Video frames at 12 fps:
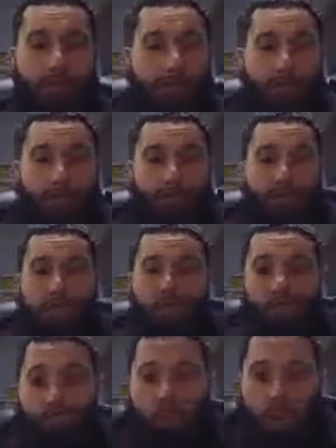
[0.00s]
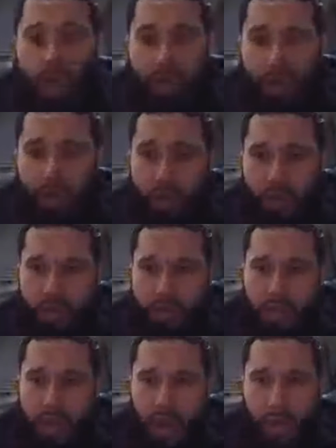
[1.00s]
You just do. If you're
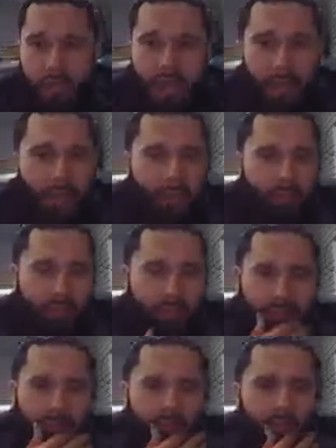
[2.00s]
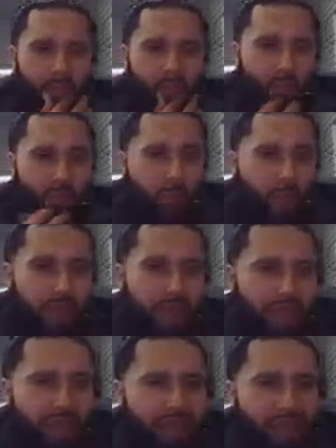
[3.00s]
having a deal, I bet. You feel
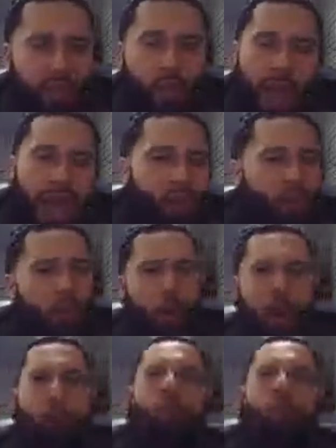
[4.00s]
me? You gotta go